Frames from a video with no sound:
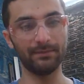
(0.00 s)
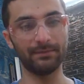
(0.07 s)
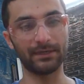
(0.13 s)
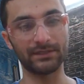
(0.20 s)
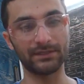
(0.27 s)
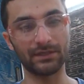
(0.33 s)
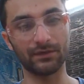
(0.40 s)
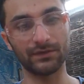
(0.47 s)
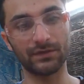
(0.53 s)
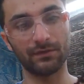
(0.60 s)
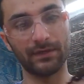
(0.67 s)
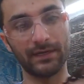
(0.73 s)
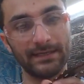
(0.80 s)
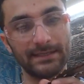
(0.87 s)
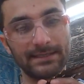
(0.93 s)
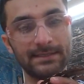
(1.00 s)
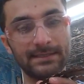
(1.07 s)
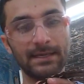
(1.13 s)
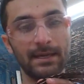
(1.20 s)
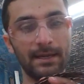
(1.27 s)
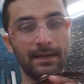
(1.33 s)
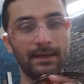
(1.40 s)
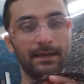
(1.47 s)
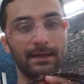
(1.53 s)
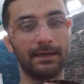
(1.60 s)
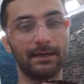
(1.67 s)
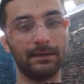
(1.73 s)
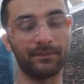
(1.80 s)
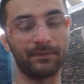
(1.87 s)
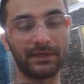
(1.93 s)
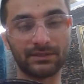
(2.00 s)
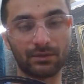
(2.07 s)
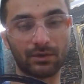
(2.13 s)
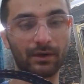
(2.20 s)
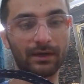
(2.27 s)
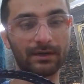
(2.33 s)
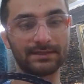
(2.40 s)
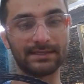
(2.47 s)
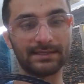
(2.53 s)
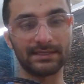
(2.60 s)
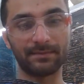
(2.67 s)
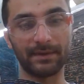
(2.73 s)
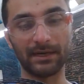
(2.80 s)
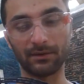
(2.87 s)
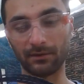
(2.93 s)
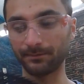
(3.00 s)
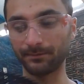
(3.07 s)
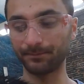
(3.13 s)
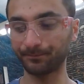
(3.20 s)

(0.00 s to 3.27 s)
but it's also nice because it requires less power.